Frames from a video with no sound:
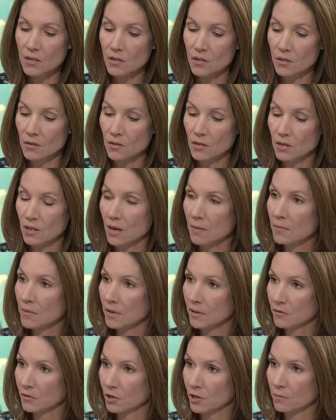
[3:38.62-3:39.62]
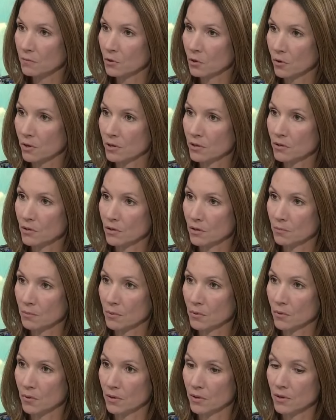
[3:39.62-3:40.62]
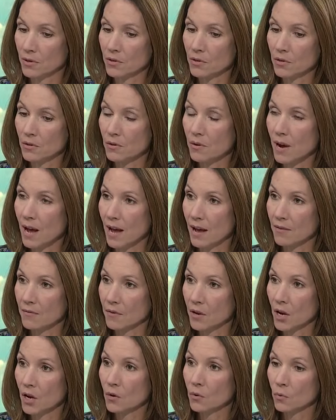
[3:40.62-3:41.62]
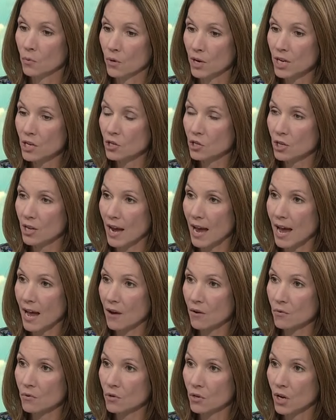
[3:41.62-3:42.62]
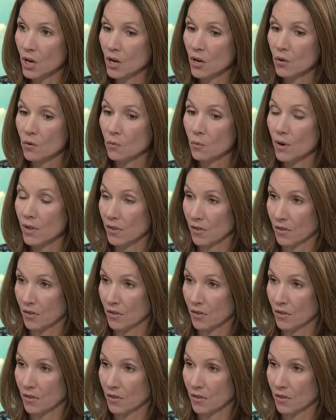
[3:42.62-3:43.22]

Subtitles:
to some of Jim Jordan's supporters who have reached out with